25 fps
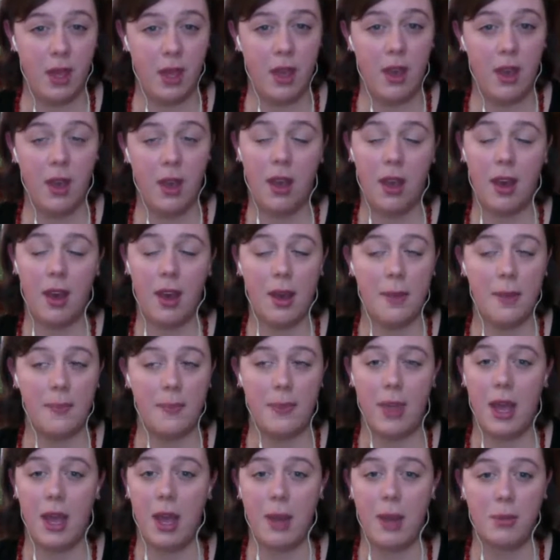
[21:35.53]

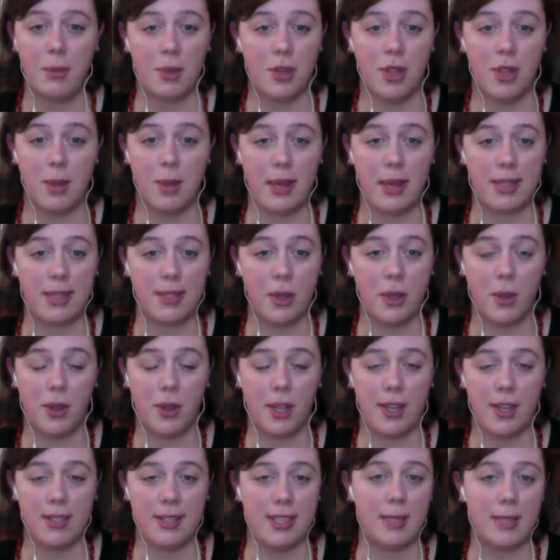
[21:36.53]
I'm sure that makes a whole lot of
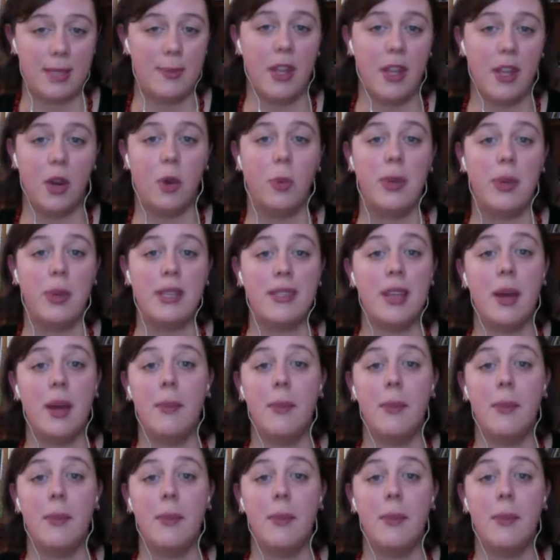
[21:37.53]
sense, but there will be some